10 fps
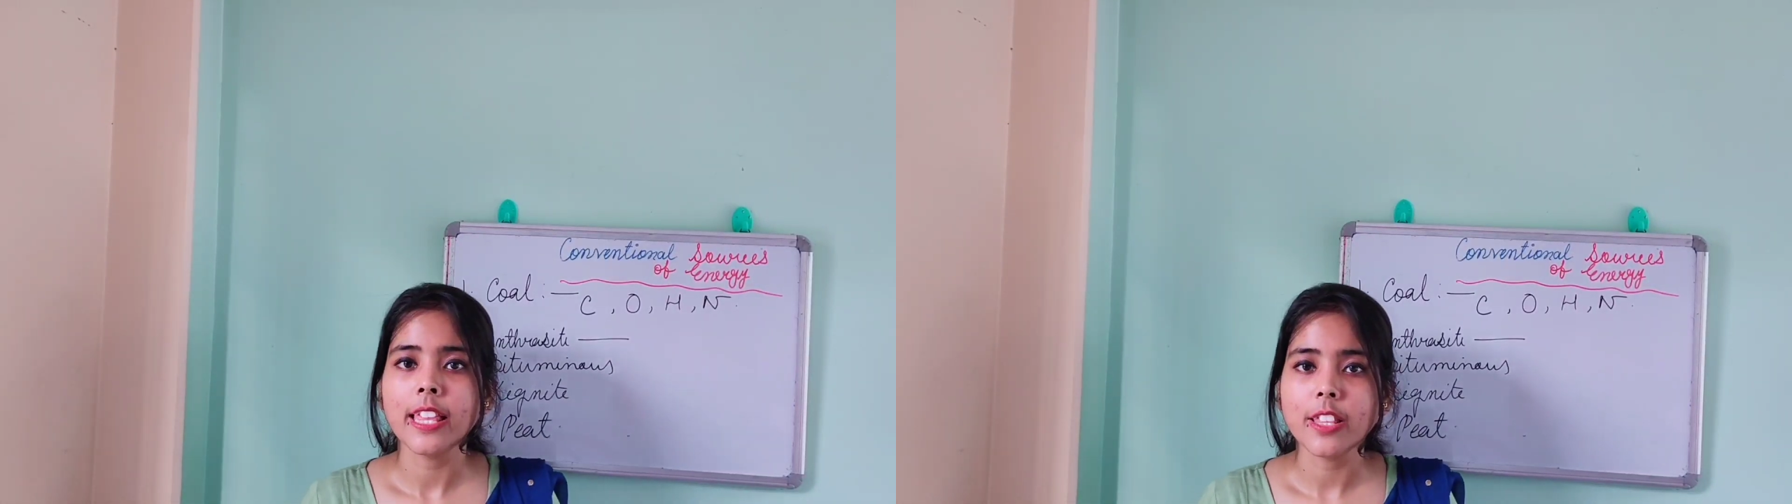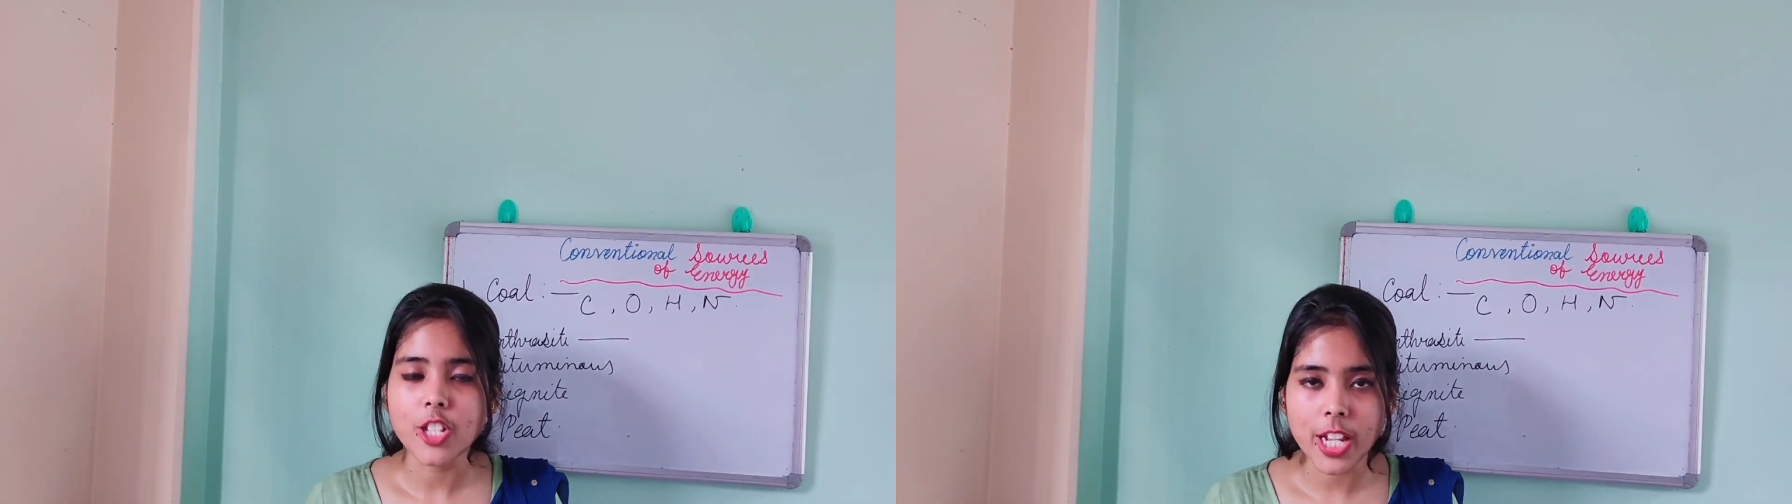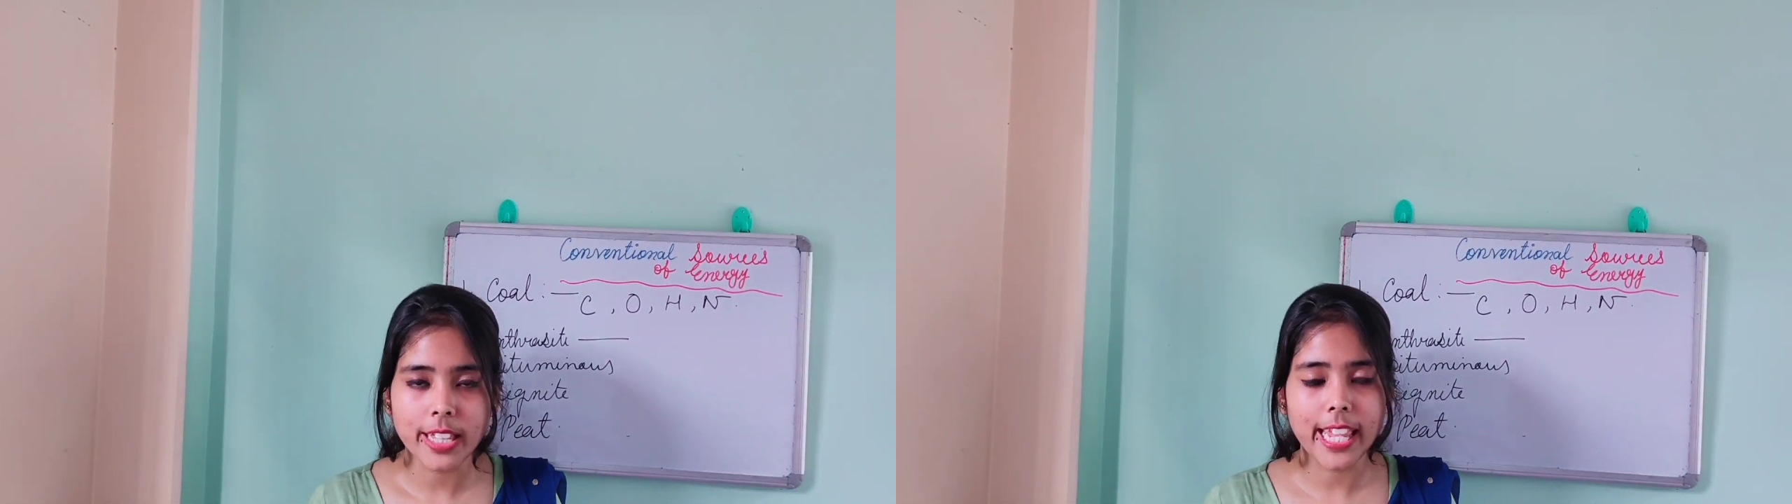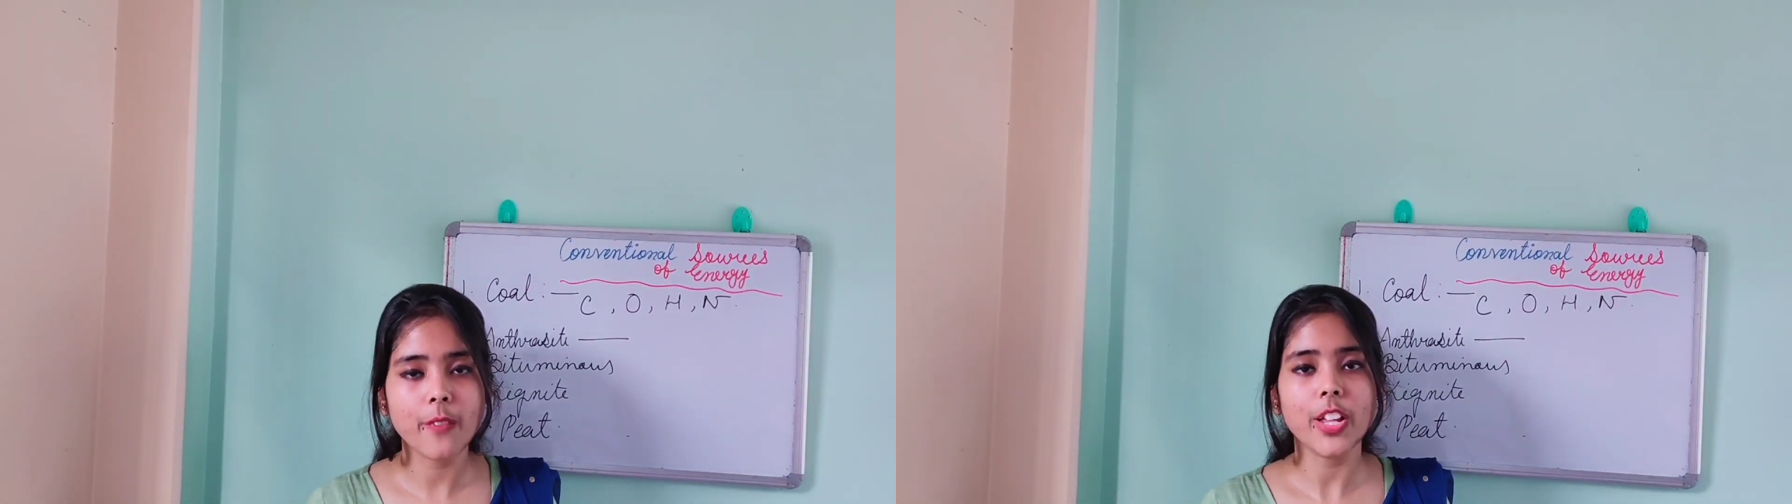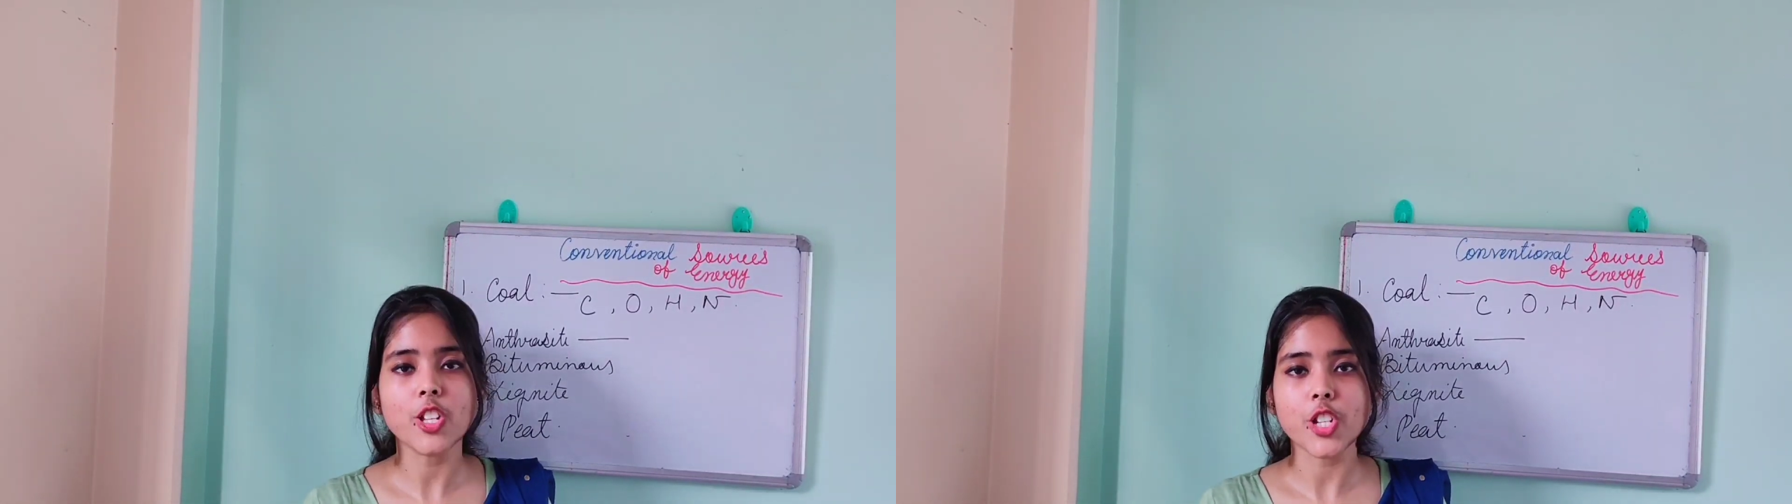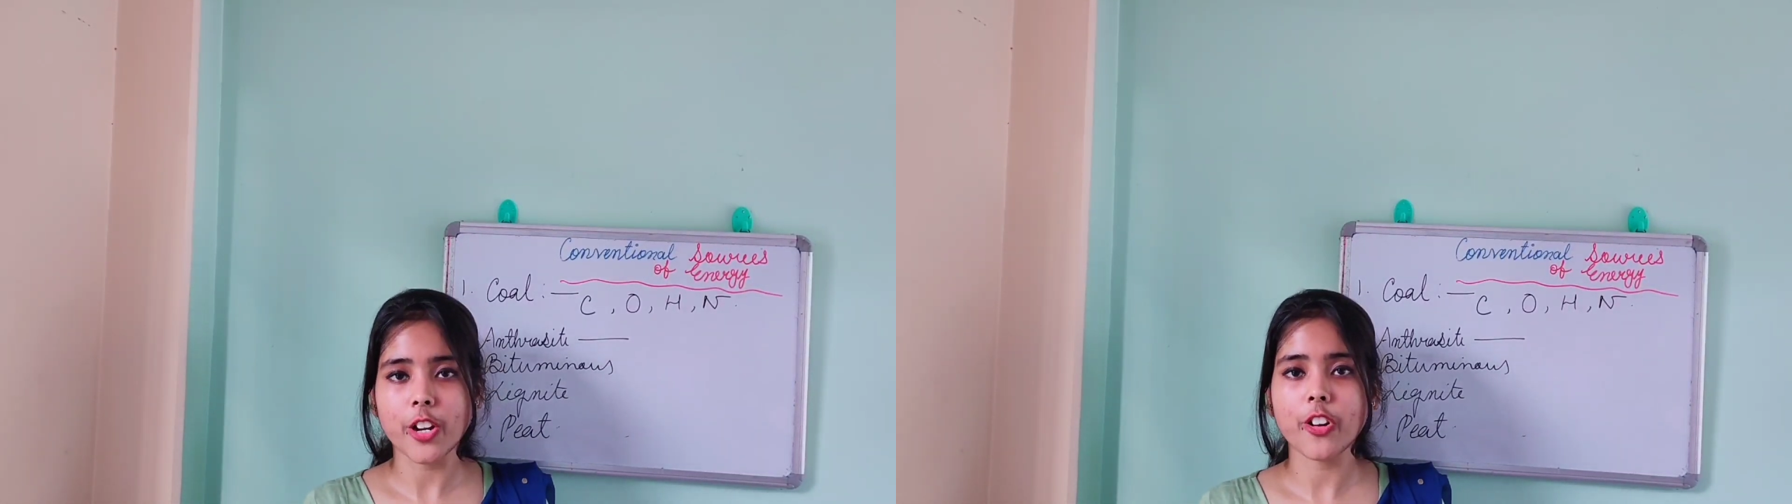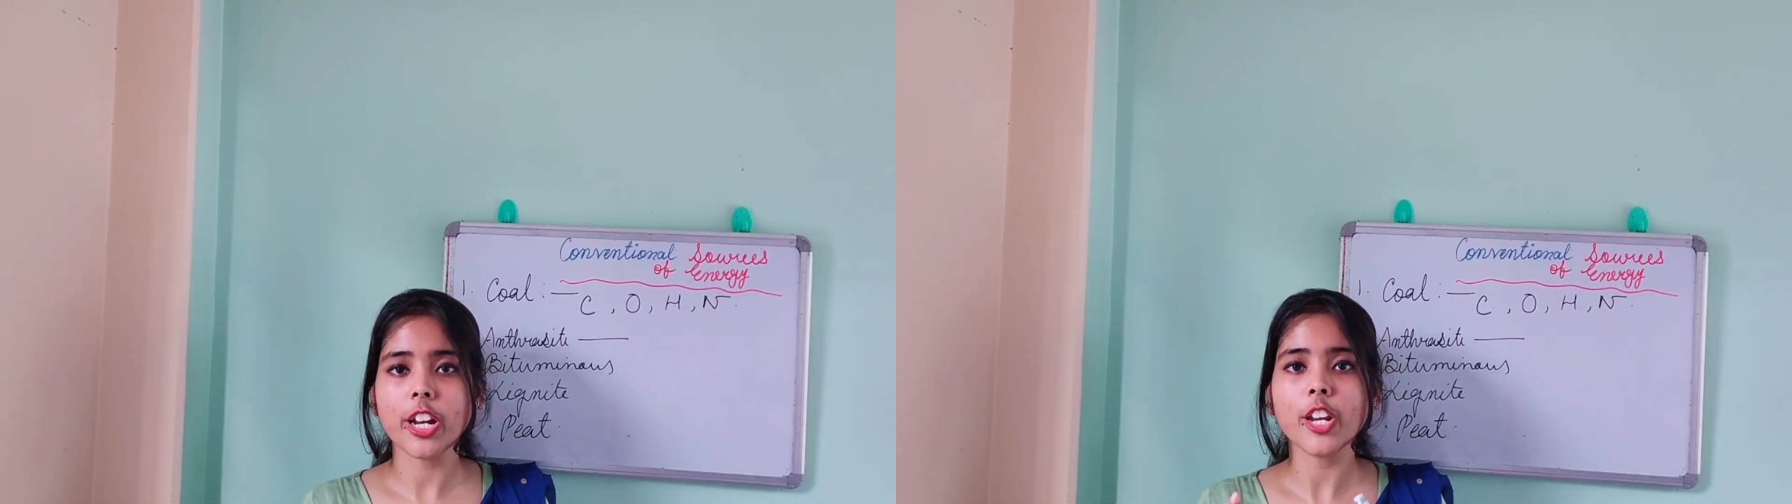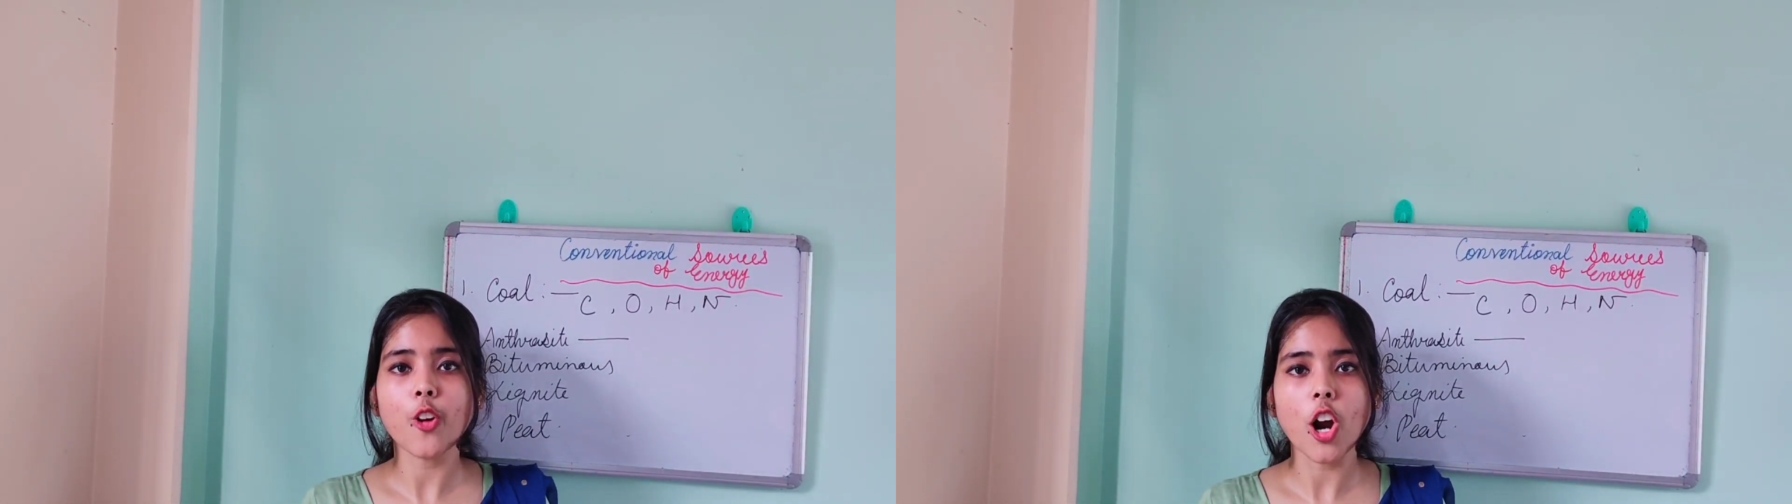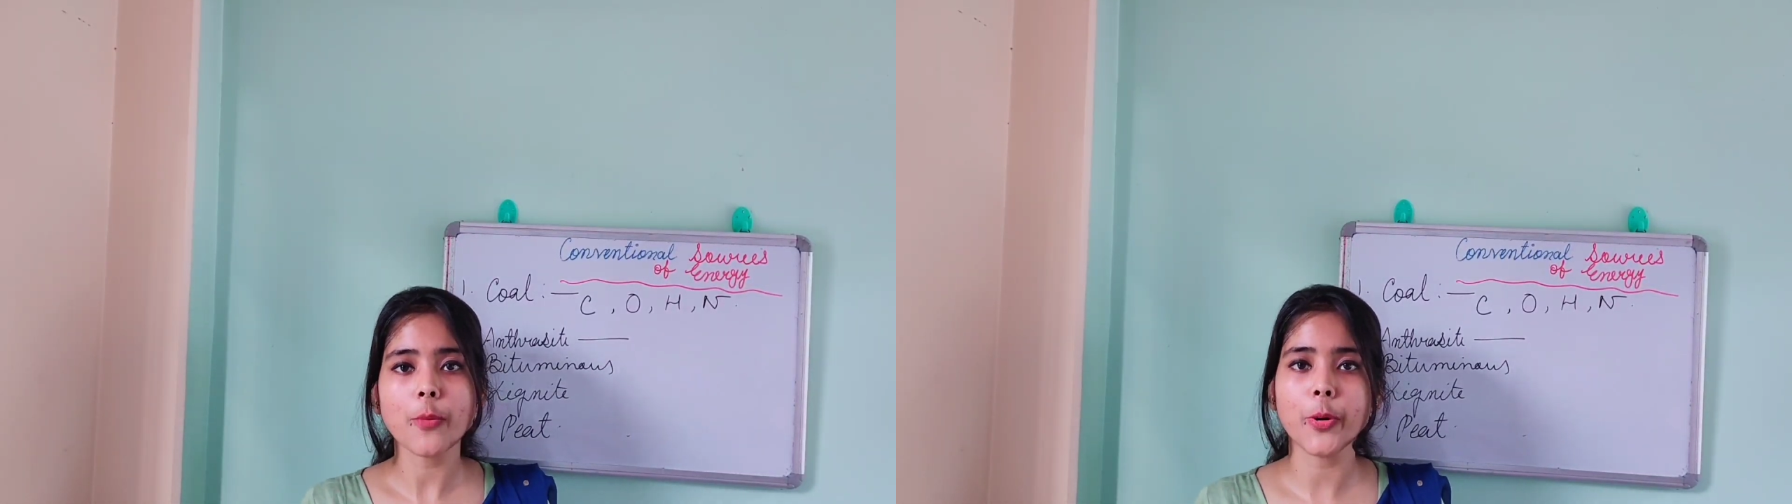they will generally not